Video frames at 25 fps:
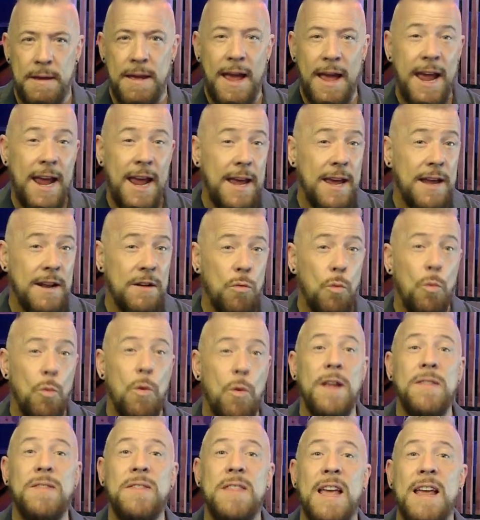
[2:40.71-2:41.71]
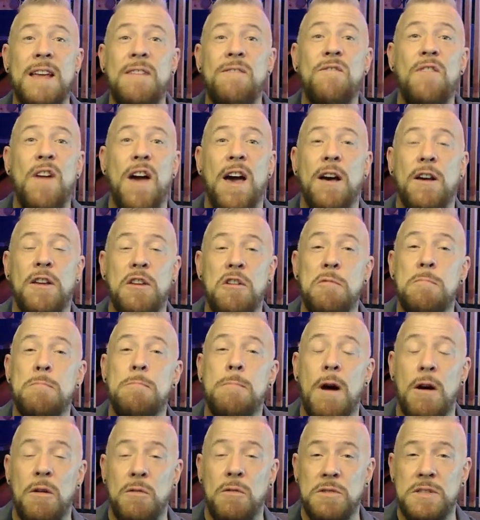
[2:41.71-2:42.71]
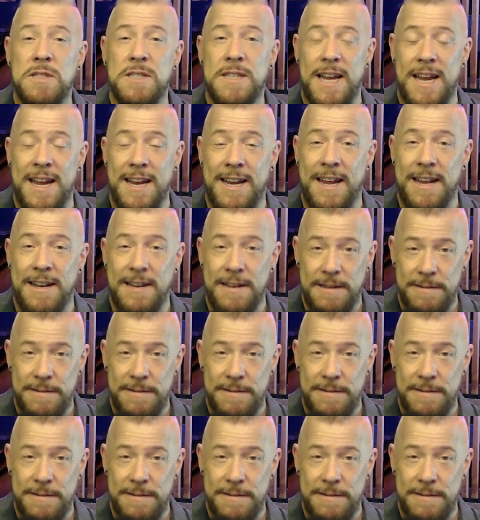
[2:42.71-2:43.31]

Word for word: and what they value most in it.